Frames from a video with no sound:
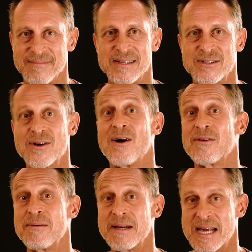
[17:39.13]
This is
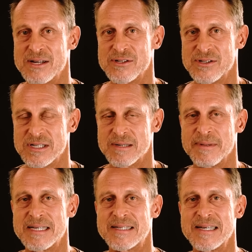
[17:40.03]
called the communication system,
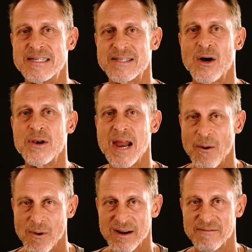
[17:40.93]
but it's it's a
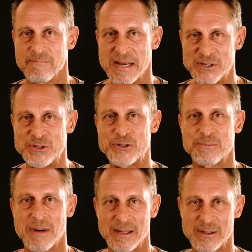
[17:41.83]
network of
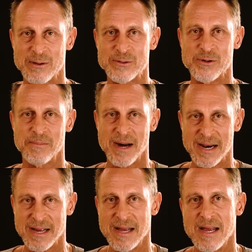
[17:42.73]
messenger molecules in your
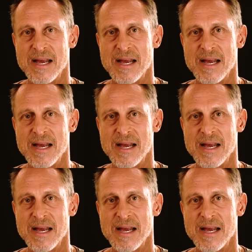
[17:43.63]
body.